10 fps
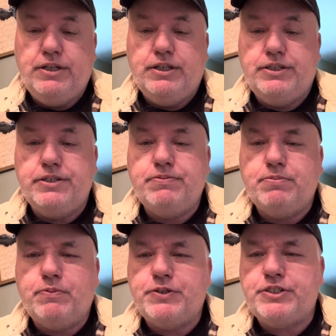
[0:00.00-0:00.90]
This one
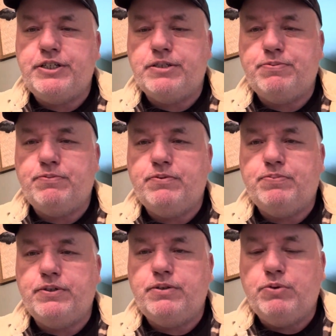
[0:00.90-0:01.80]
presents
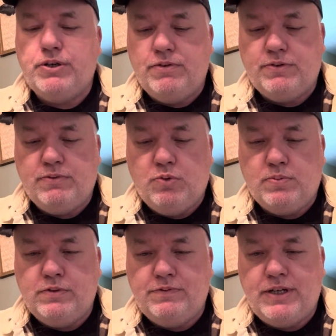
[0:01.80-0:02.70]
pretty well for a
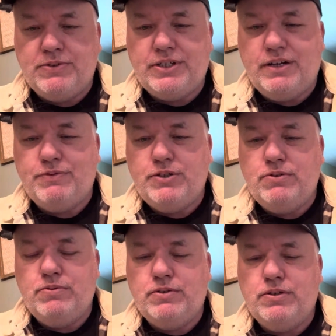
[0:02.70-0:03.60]
4.5. It's got a
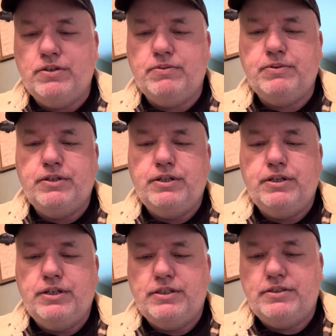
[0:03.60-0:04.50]
few
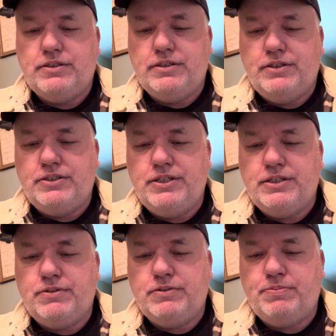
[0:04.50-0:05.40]

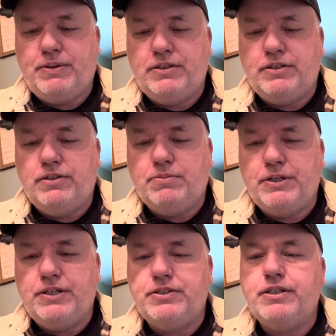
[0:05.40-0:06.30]
ticks with color
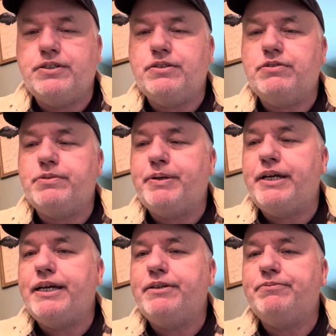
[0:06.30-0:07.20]
breaking ticks on the
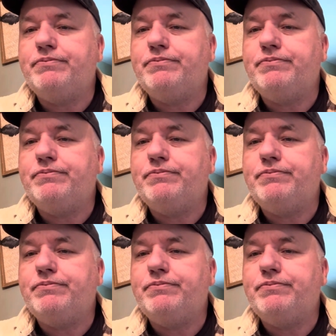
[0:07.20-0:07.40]
spine.